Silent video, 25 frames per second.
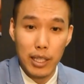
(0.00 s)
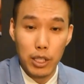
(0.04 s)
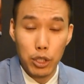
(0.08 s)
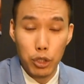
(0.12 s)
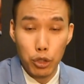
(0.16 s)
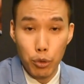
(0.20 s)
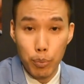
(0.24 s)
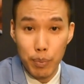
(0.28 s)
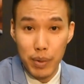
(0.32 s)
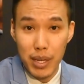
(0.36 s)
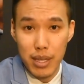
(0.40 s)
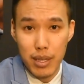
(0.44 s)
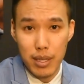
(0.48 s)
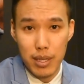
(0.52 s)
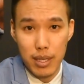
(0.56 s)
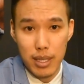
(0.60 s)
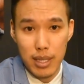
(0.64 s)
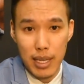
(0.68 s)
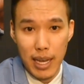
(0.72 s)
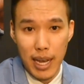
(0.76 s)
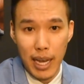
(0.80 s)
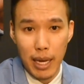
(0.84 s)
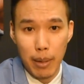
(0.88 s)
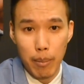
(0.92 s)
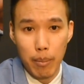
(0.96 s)
it should be the
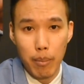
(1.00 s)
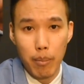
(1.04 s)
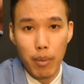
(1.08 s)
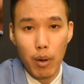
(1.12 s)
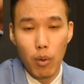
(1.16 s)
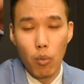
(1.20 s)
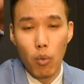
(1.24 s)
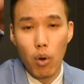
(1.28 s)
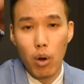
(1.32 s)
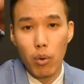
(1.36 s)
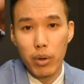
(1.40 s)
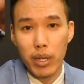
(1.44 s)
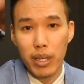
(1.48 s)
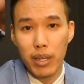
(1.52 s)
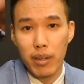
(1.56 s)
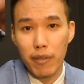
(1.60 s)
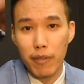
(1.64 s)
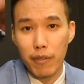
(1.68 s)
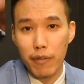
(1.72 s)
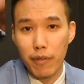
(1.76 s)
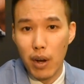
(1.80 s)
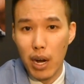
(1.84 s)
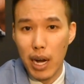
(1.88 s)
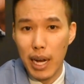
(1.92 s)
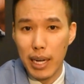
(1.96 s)
same, but what we
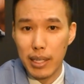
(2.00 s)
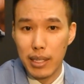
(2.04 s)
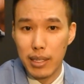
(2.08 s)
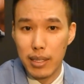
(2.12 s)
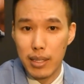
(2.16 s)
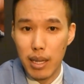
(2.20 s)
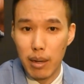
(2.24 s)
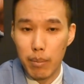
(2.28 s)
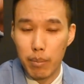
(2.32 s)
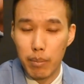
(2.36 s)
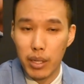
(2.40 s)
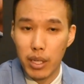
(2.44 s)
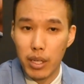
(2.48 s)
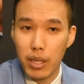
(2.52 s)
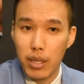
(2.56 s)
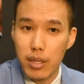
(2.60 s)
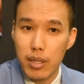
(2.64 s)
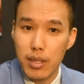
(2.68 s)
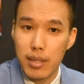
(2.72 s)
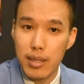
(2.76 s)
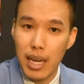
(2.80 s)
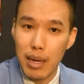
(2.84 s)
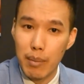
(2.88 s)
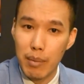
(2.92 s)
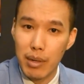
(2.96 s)
find is that
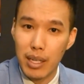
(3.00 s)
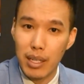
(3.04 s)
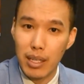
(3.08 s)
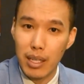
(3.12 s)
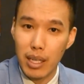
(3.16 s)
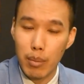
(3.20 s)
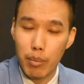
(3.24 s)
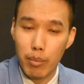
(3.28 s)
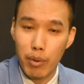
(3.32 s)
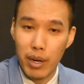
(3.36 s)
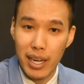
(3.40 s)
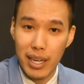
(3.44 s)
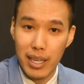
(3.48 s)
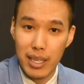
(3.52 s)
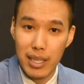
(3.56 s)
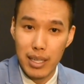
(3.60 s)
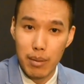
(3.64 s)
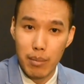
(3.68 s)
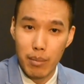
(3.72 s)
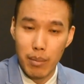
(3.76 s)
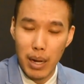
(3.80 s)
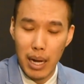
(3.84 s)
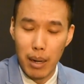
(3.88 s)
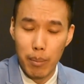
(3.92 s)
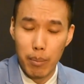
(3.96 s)
because Damon Clear
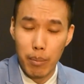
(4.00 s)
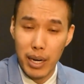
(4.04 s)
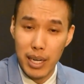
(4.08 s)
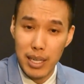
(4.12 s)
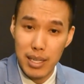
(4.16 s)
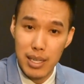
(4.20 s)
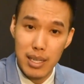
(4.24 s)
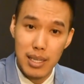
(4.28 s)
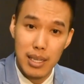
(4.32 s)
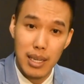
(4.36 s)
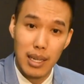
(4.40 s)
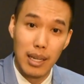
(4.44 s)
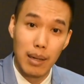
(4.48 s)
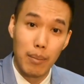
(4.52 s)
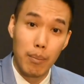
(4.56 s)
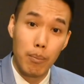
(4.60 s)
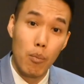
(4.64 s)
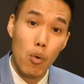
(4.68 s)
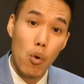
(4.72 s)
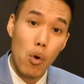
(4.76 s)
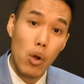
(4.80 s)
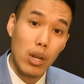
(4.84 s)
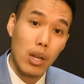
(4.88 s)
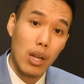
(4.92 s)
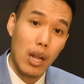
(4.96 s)
braces are
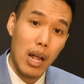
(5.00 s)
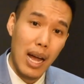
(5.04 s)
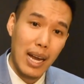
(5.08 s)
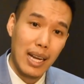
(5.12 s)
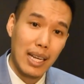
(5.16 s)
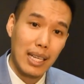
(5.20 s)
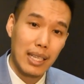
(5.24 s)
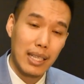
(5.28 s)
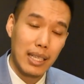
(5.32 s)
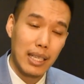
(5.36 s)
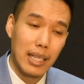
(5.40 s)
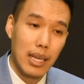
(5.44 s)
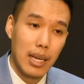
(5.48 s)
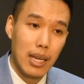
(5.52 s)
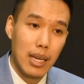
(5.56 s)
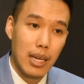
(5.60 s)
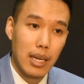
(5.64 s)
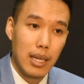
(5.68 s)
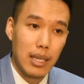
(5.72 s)
more likely